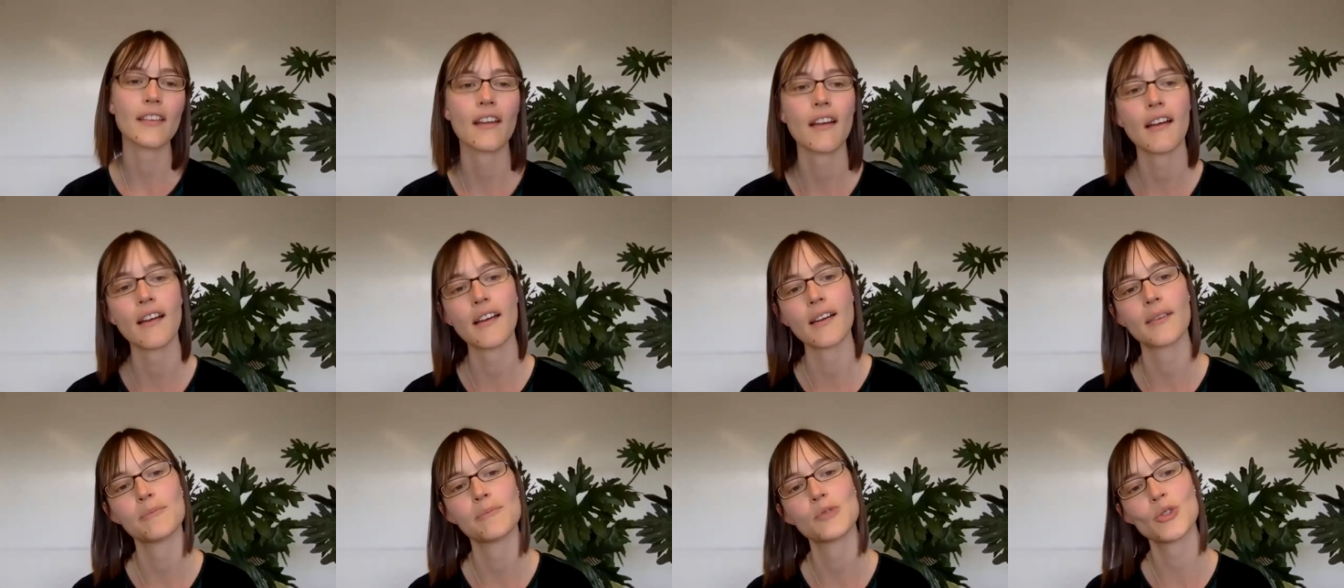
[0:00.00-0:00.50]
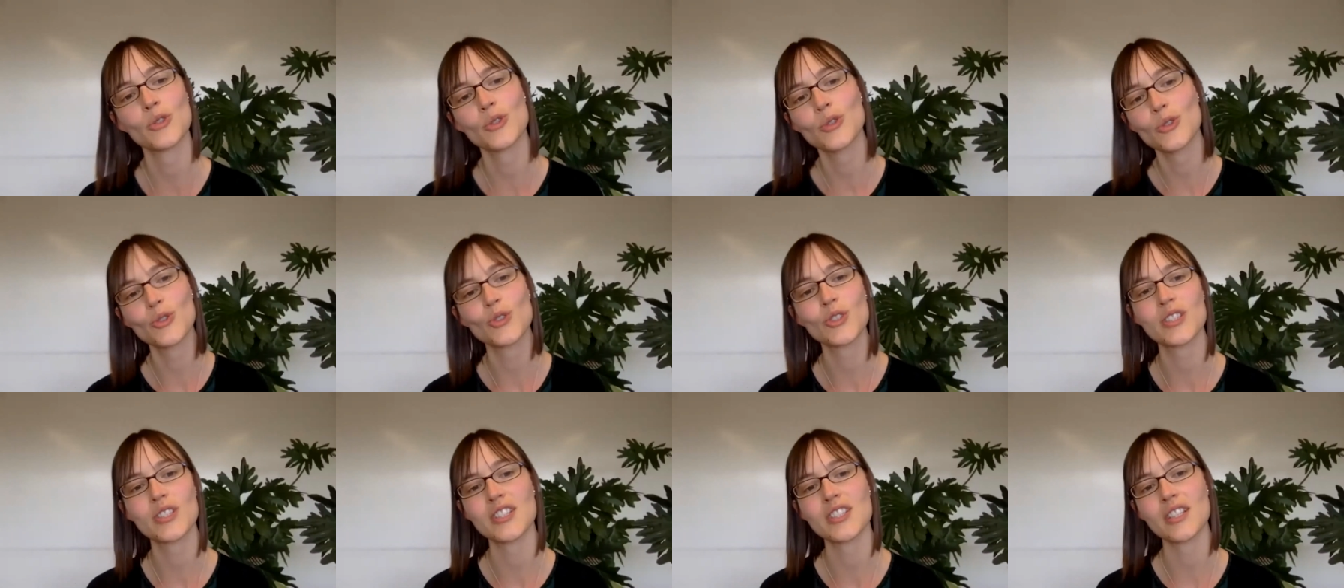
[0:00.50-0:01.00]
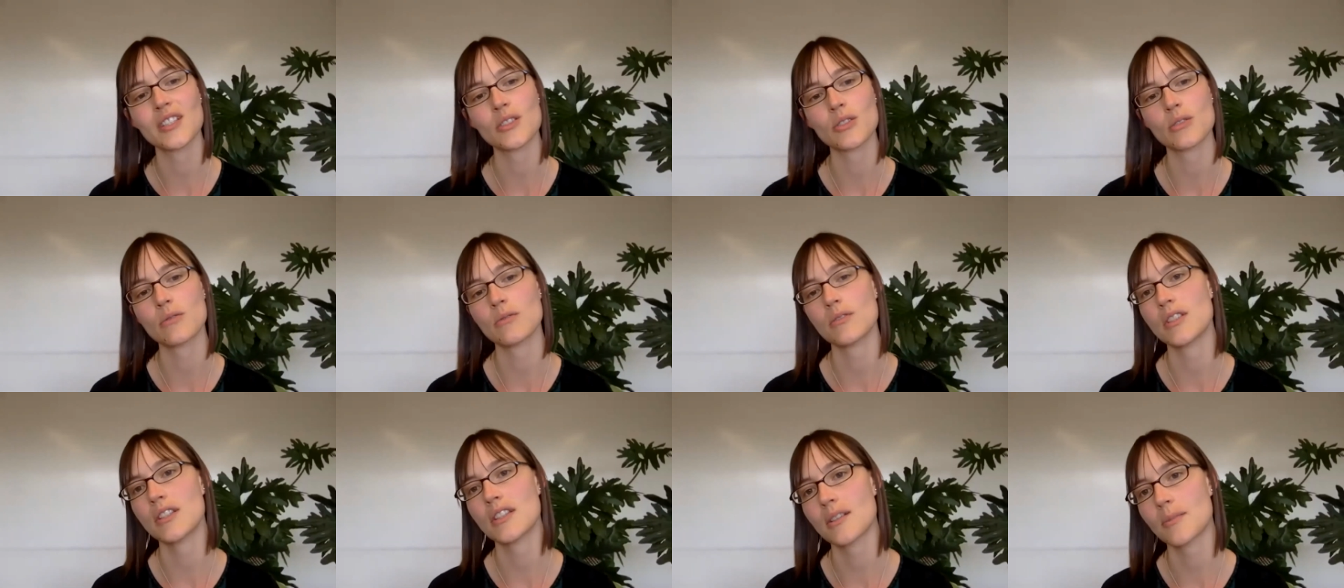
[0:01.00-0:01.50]
um, do you see as
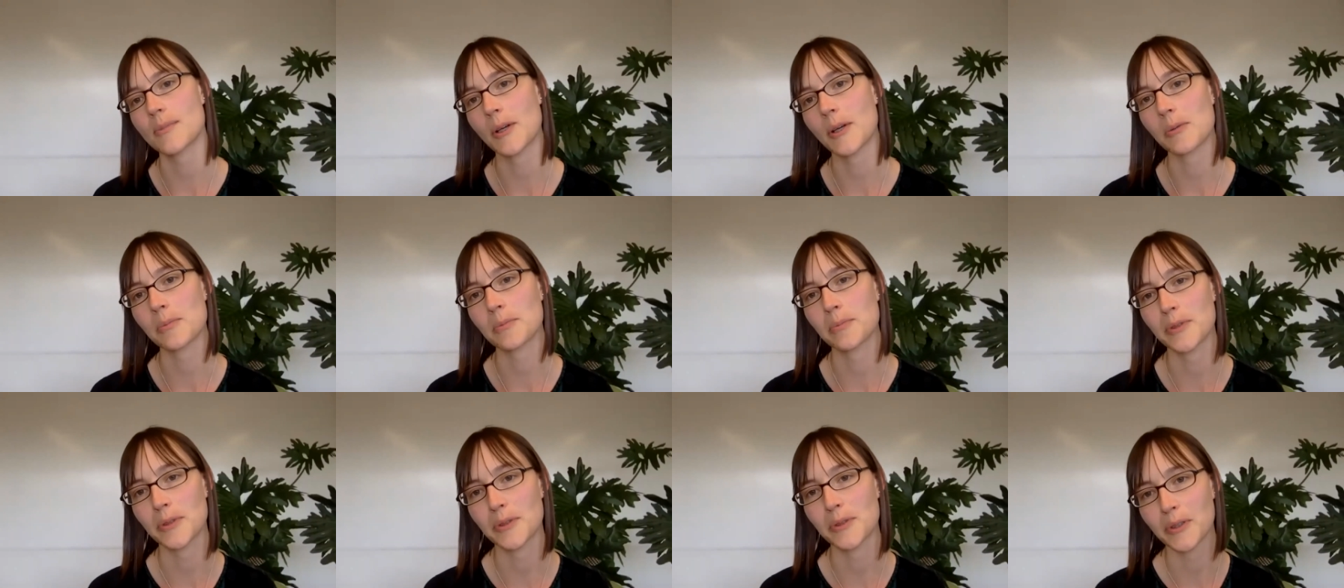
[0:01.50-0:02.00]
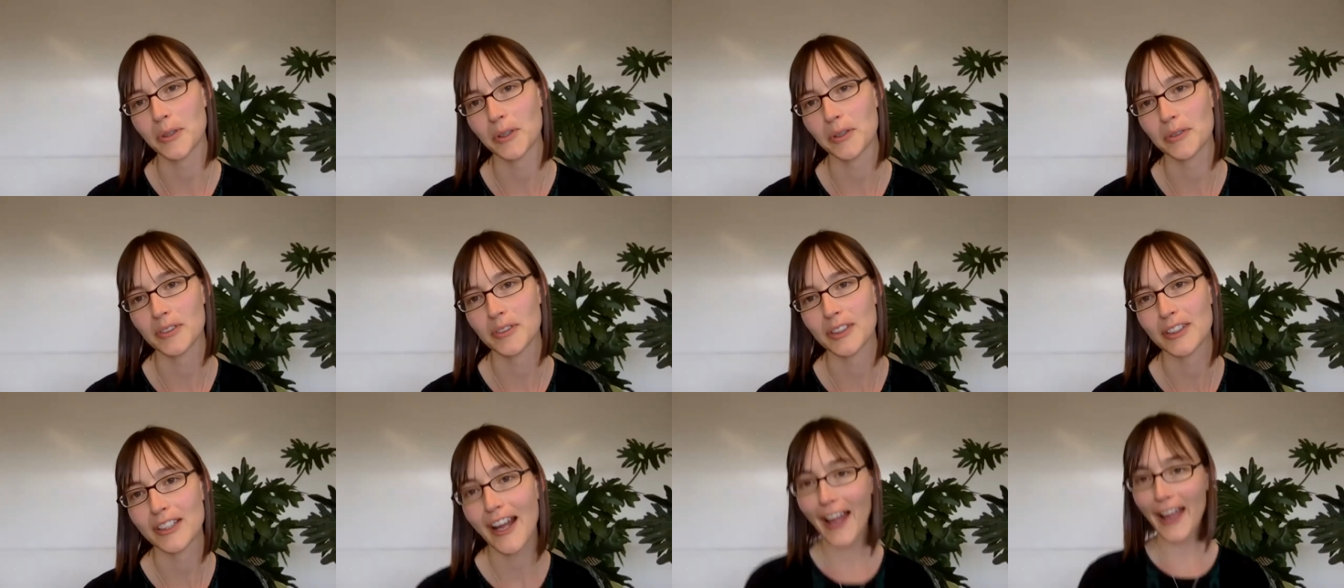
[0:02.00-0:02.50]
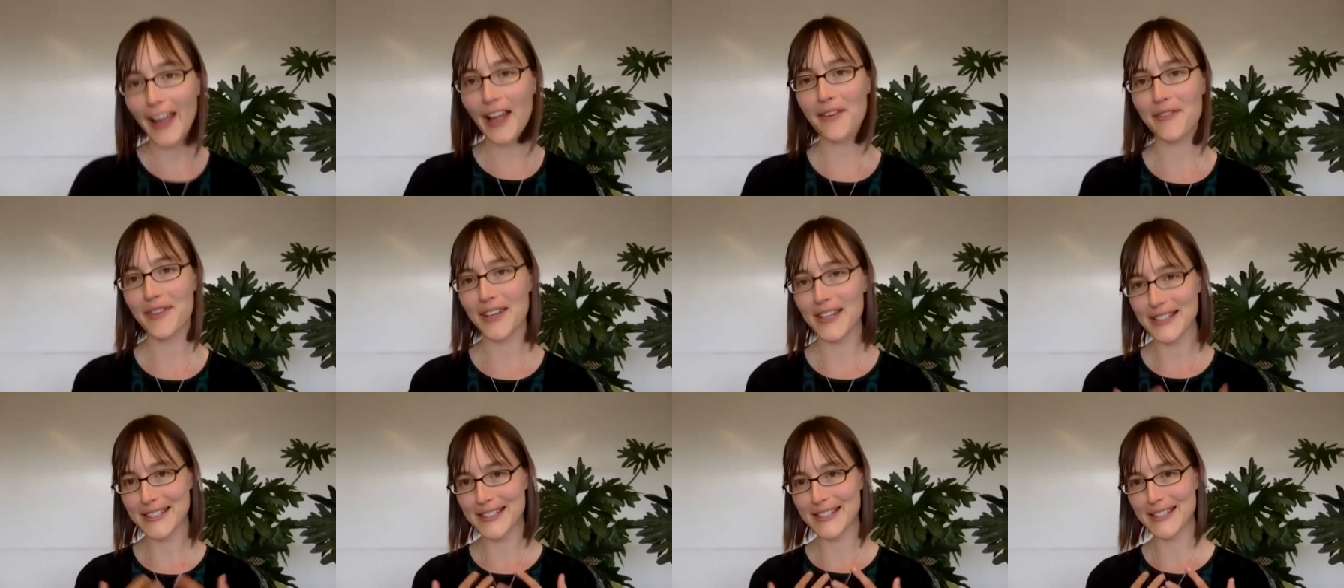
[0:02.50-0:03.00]
unique about Blue Clover? I have
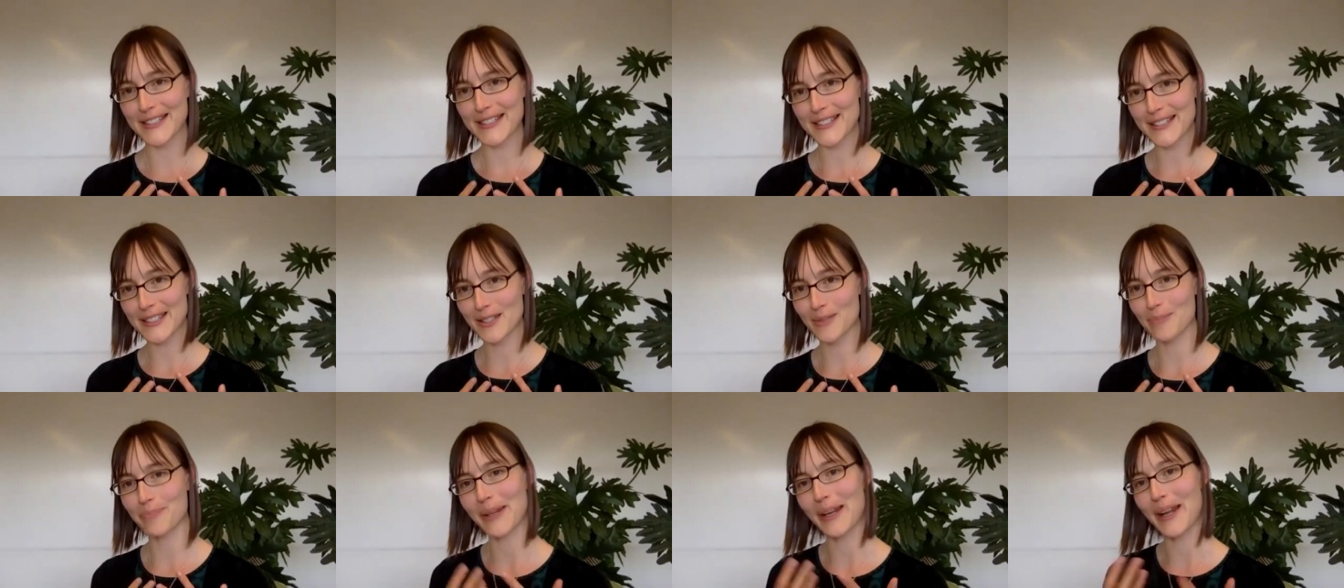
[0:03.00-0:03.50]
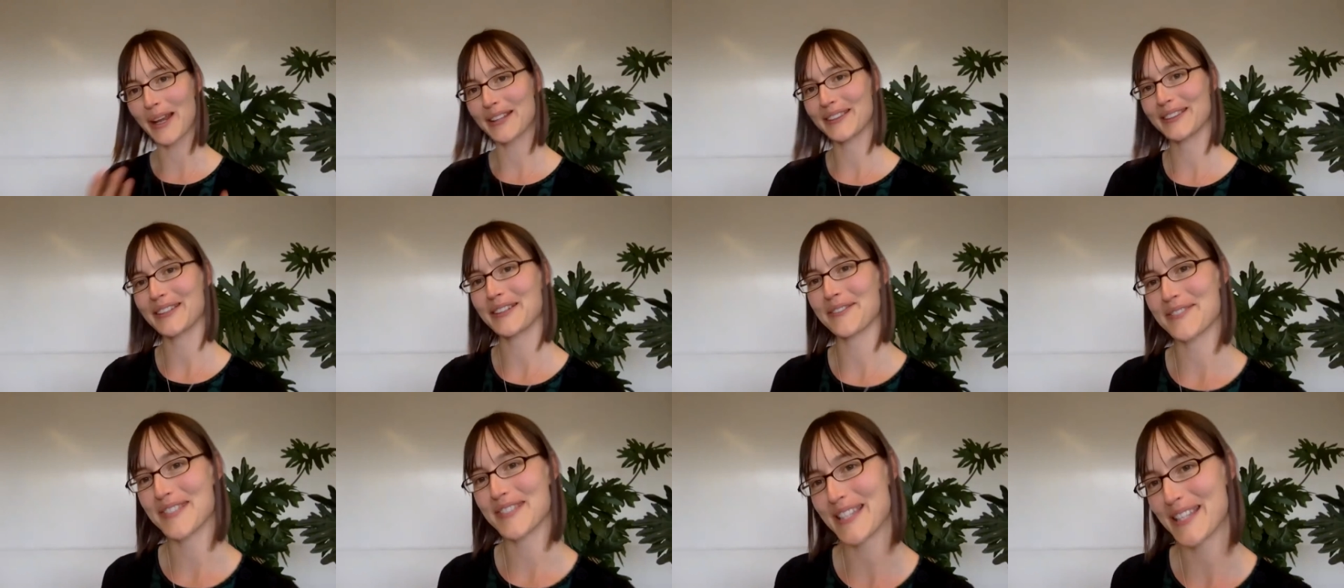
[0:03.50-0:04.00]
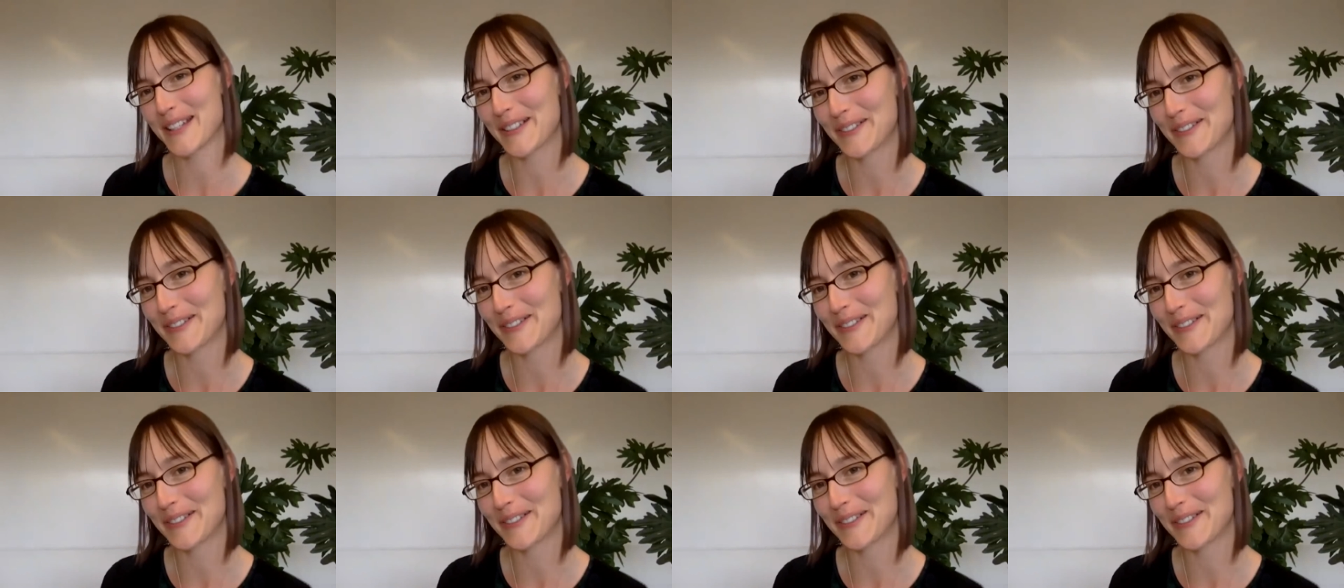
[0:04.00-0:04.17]
ideas, but I'd love to hear